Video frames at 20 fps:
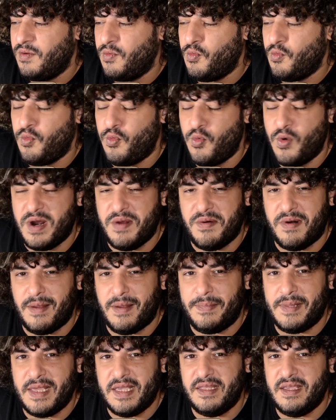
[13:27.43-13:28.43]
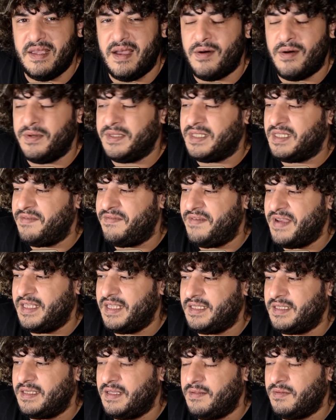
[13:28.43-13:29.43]
whenever I play the Owens
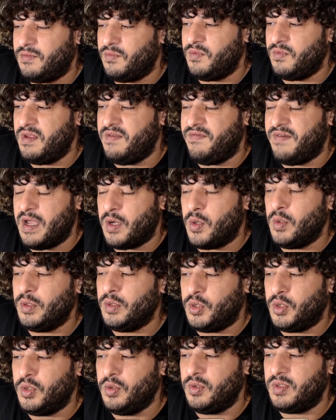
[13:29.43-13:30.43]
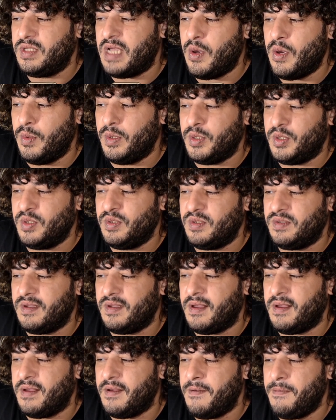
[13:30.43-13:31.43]
defense, if I could choose, I will choose
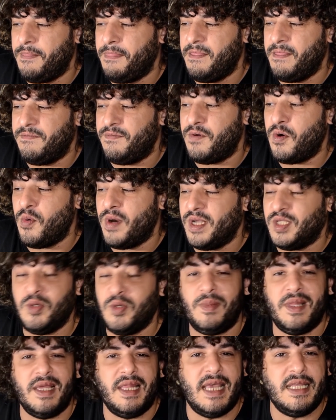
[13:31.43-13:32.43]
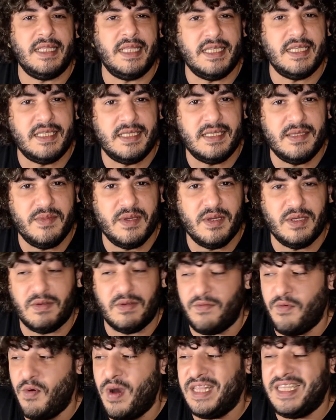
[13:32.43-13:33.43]
for white to play like this because
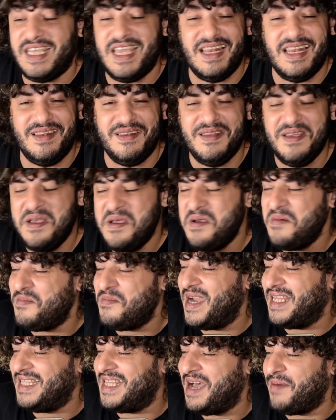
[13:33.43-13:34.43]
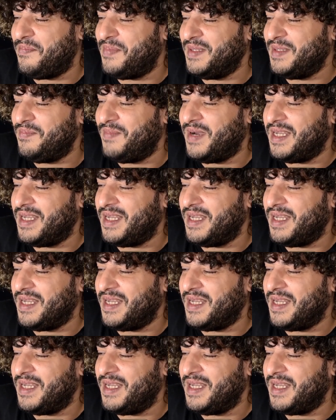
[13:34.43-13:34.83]
of what might happen.